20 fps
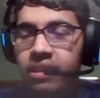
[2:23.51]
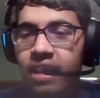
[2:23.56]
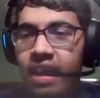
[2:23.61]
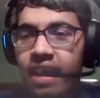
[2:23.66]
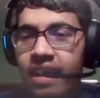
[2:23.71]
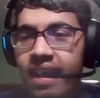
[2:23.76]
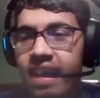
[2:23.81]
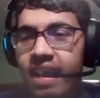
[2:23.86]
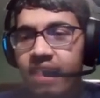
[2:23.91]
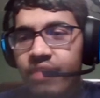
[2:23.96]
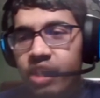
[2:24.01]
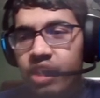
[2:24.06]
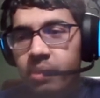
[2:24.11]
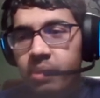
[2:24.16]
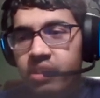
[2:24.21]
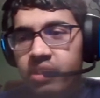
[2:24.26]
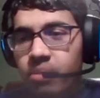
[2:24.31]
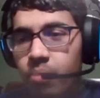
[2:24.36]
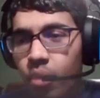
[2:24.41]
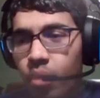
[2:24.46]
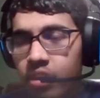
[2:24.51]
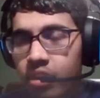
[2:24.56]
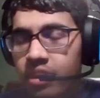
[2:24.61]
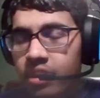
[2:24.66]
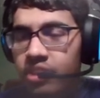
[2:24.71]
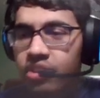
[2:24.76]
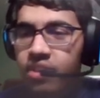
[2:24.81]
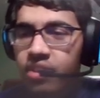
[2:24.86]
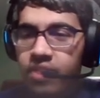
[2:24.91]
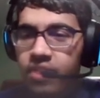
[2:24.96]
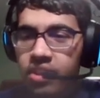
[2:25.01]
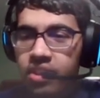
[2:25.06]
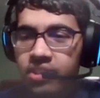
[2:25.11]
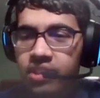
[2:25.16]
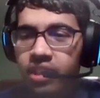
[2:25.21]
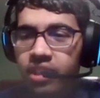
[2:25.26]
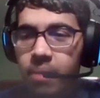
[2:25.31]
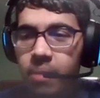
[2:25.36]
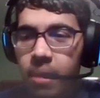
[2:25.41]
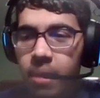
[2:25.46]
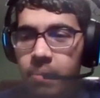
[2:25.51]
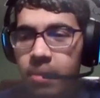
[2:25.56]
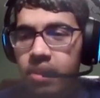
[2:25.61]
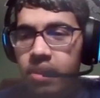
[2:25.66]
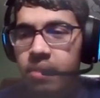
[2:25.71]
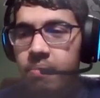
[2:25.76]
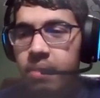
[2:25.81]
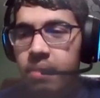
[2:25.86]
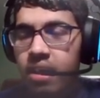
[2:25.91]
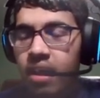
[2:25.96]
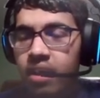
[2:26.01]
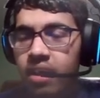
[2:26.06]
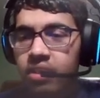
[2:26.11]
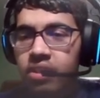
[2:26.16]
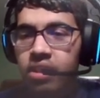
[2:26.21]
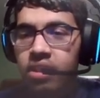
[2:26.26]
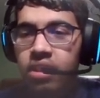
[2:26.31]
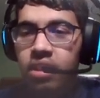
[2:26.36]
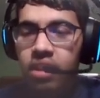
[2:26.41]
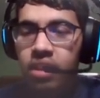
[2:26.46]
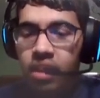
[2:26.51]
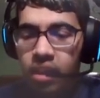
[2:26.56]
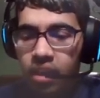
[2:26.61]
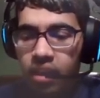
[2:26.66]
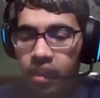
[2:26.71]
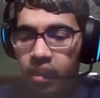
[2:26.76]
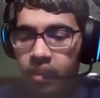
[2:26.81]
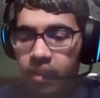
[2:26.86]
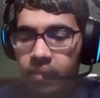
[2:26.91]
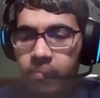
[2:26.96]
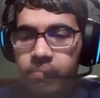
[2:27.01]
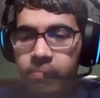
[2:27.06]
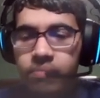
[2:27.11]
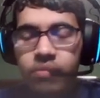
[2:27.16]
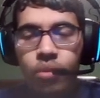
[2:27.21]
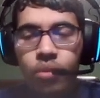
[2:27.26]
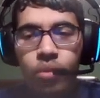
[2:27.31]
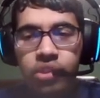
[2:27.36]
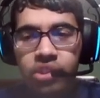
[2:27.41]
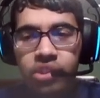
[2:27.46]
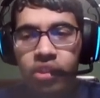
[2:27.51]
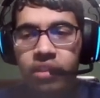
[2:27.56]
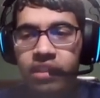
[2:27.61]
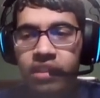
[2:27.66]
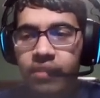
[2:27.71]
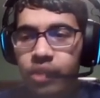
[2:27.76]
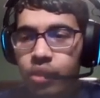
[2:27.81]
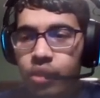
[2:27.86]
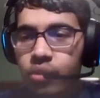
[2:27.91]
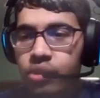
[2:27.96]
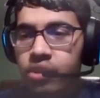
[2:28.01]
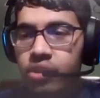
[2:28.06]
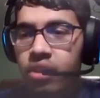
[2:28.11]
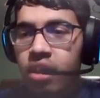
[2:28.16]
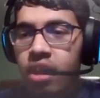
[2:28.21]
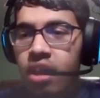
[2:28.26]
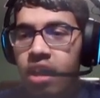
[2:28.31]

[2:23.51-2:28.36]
I kind of expected more. They should have finished second, in my opinion, behind, Leverkusen.